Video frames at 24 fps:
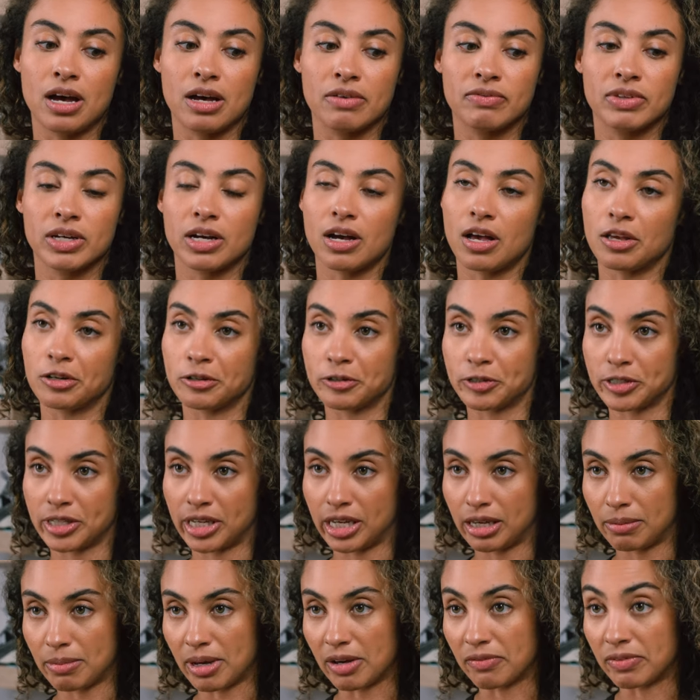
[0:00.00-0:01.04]
of the color
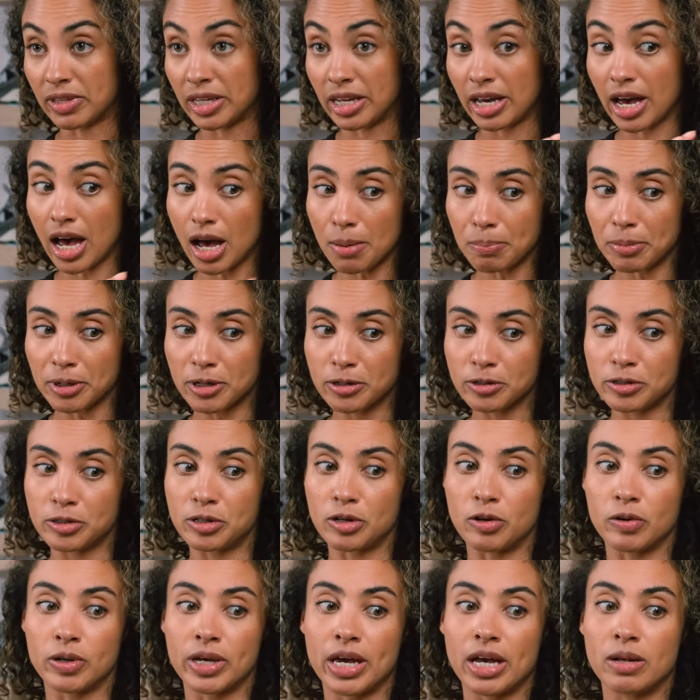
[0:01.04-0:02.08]
scheme of the upper.
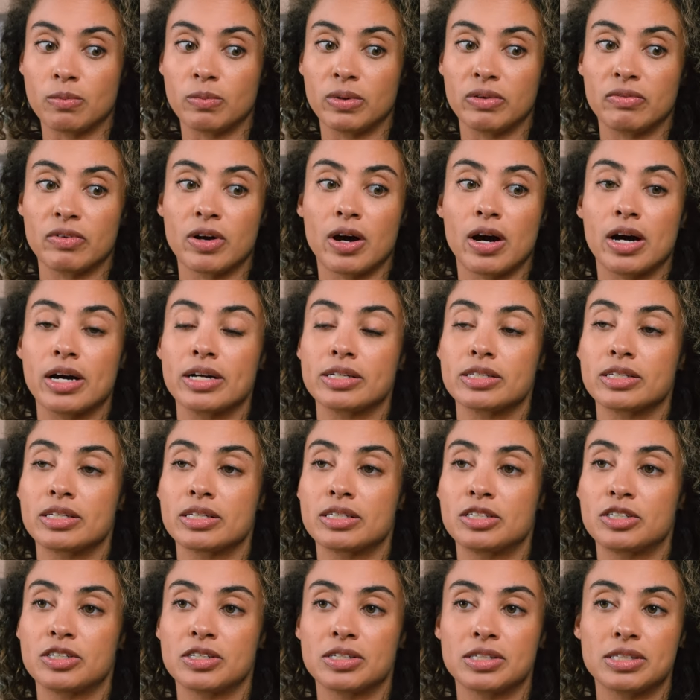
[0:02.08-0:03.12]
So again, we've got
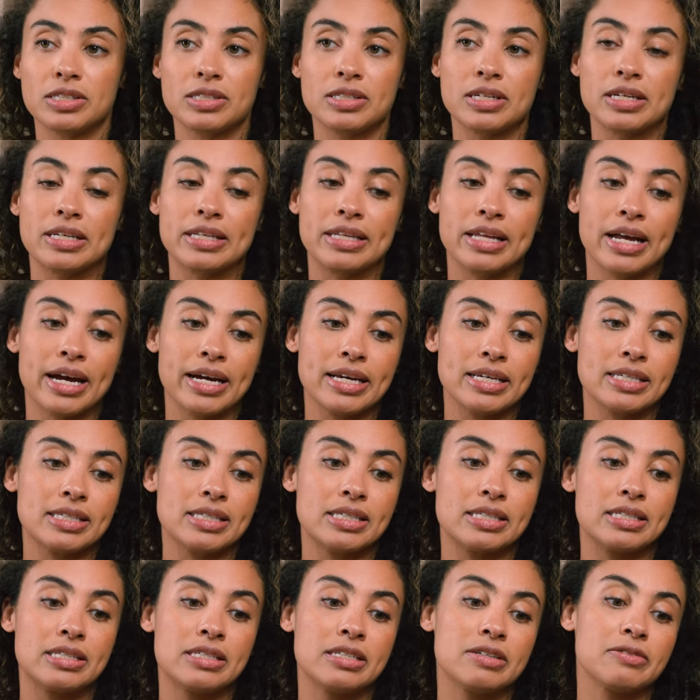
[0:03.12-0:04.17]
just
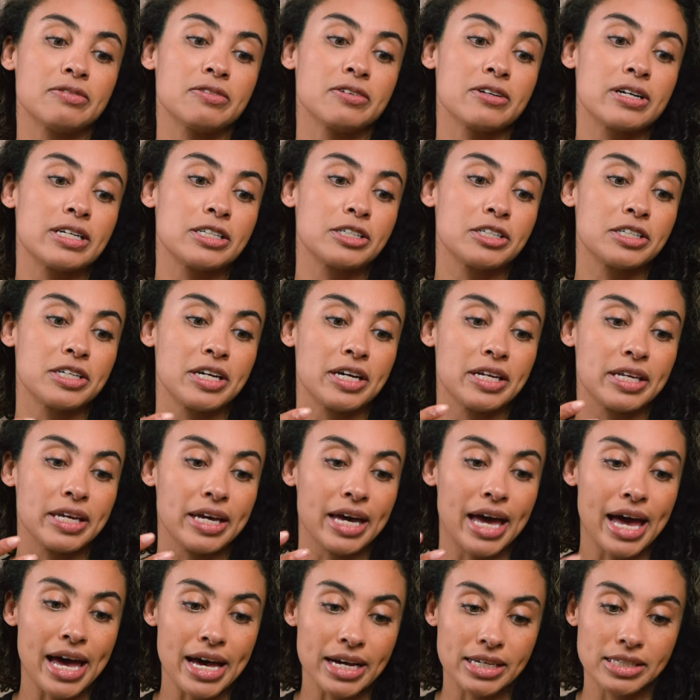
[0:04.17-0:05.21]
nice differentiating
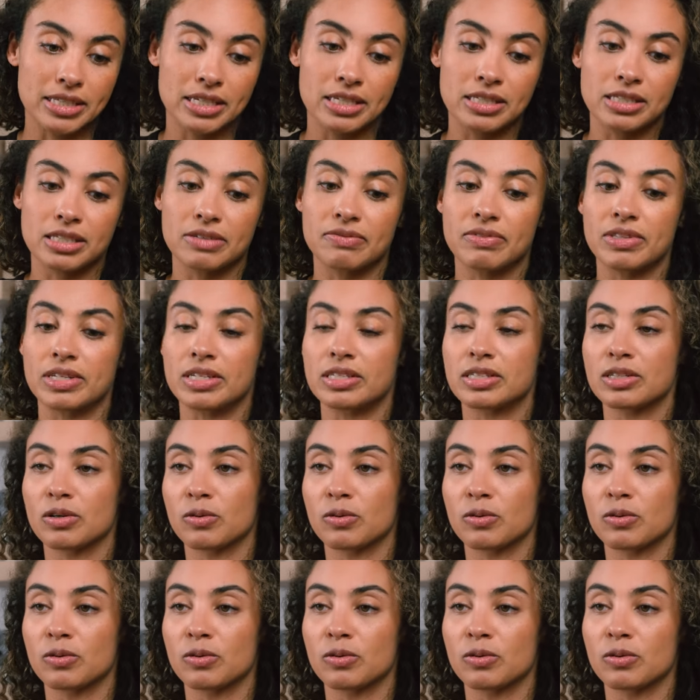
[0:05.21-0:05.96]
accents of this